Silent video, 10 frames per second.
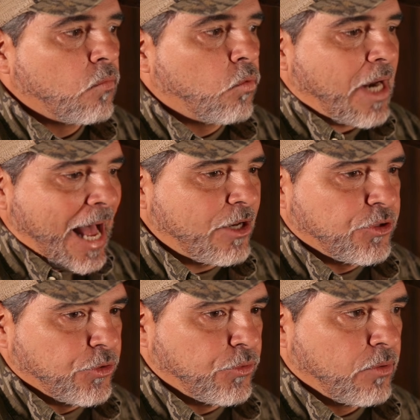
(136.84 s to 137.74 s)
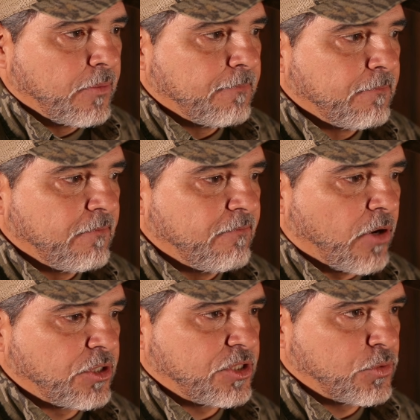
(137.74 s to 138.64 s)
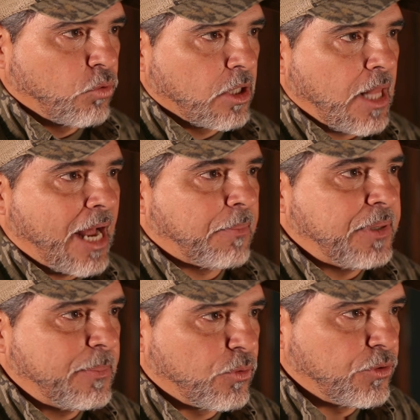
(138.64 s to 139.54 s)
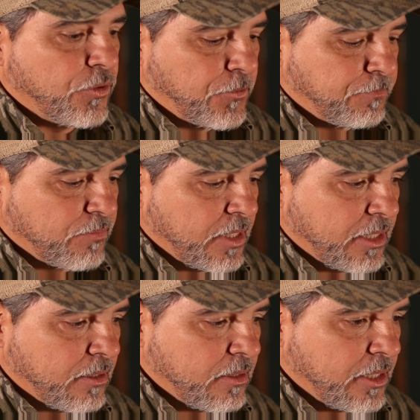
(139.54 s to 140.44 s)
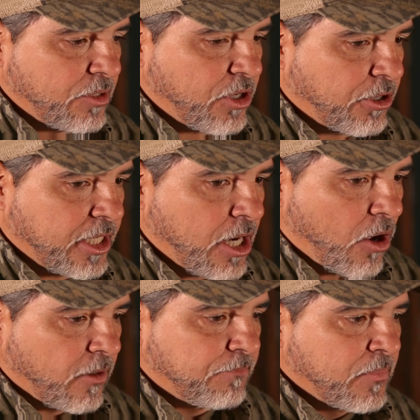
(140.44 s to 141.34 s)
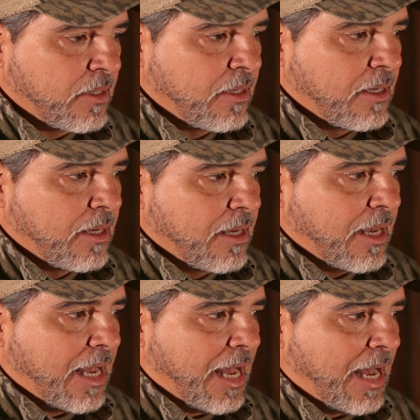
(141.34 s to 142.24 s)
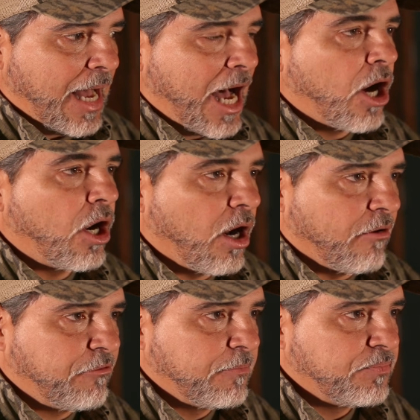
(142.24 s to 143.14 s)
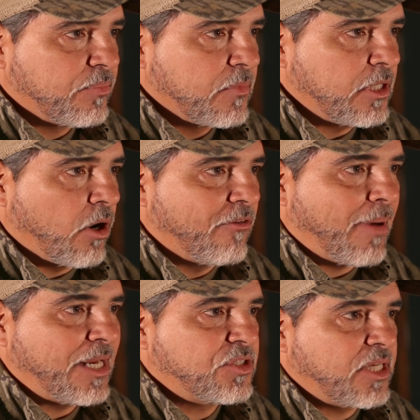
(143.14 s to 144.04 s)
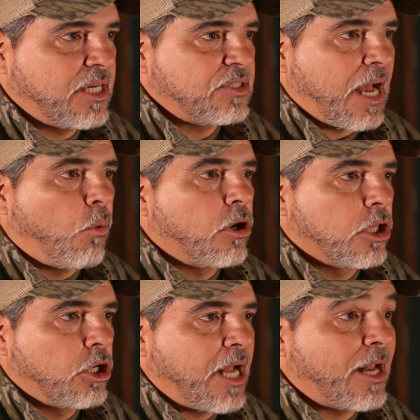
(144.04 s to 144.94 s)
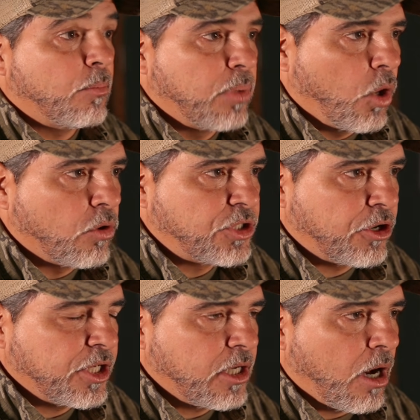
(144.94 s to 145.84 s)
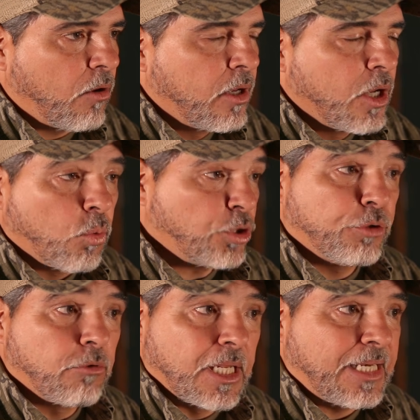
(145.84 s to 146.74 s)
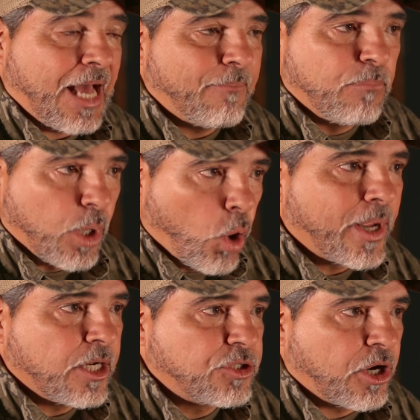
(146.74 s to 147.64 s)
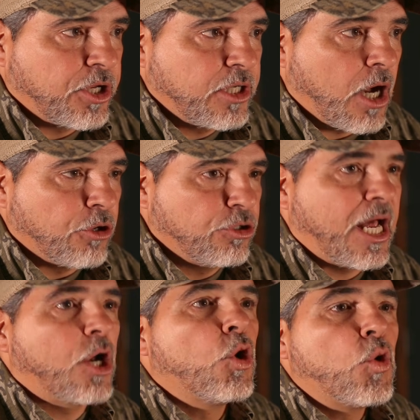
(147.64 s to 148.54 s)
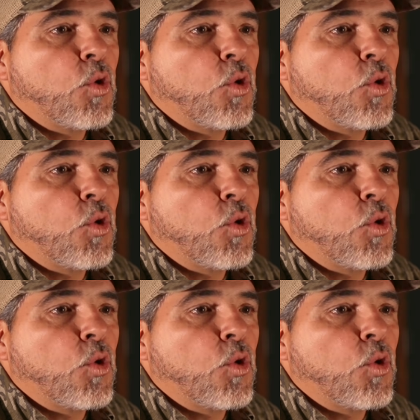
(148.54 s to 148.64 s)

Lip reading: what I do versus what a lot of people do in turkey calling, I huff. You know, everybody says, I want to learn how to blow a turkey call. Well, you're really not blowing a turkey call. You're not,